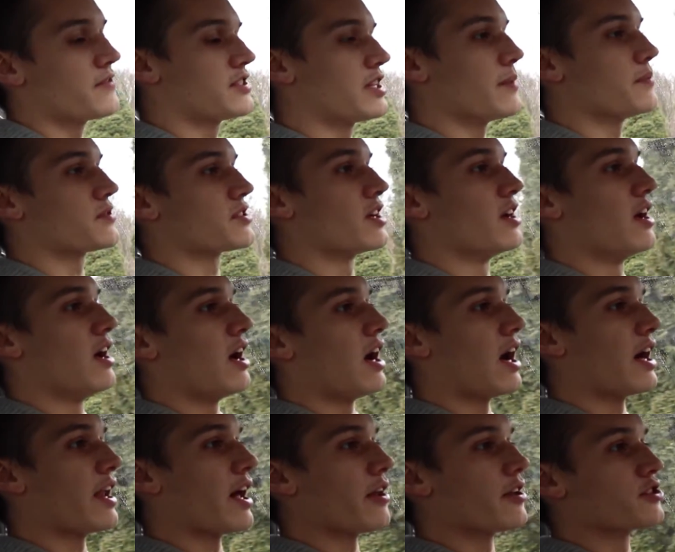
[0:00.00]
tips
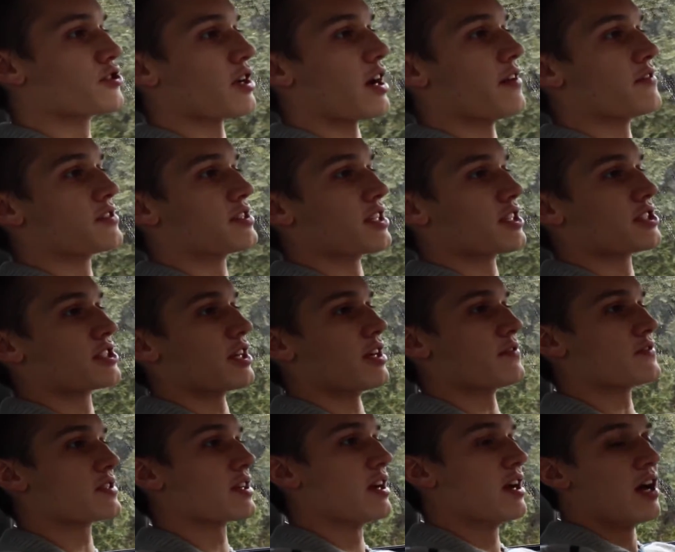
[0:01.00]
on how to drive stick
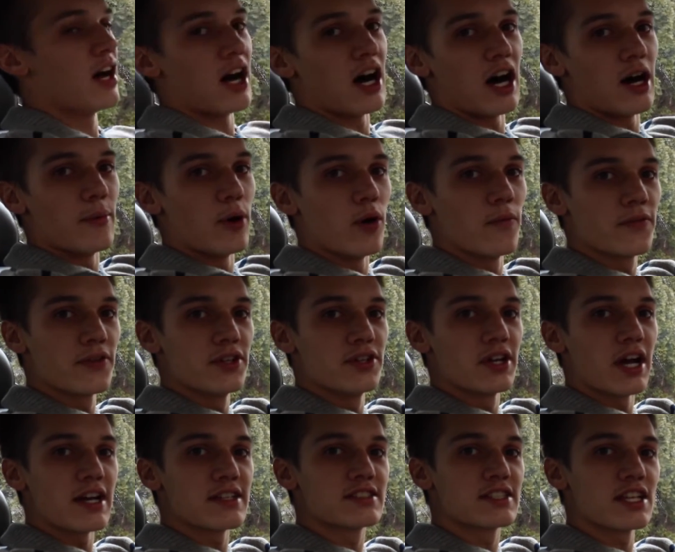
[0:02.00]
shift. Hopefully you
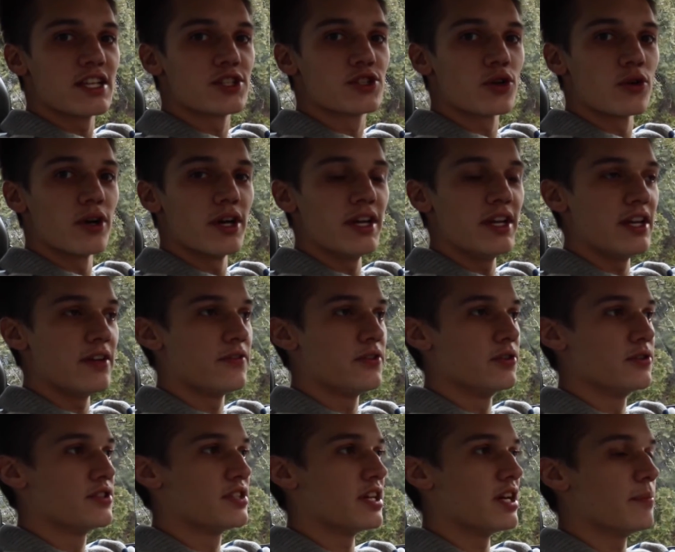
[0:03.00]
guys did enjoy it. If
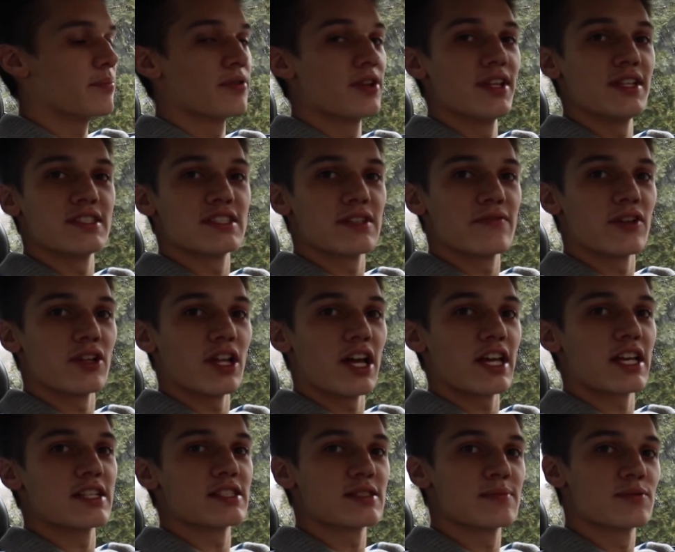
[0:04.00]
you did, please leave a
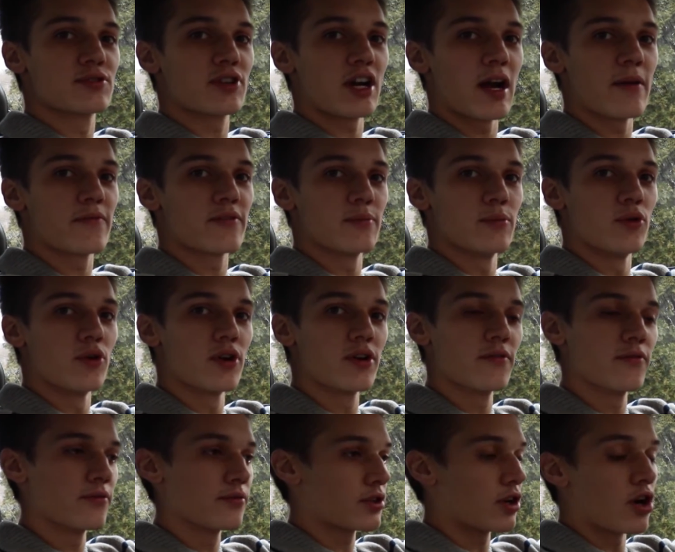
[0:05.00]
like and subscribe for
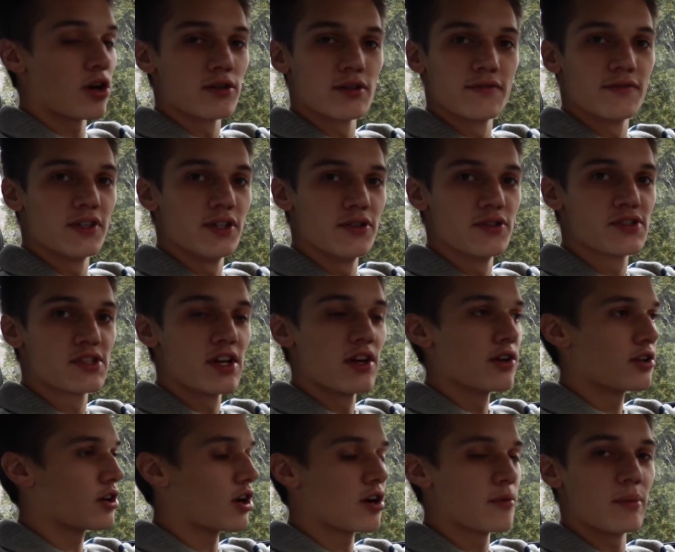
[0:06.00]
more car reviews, car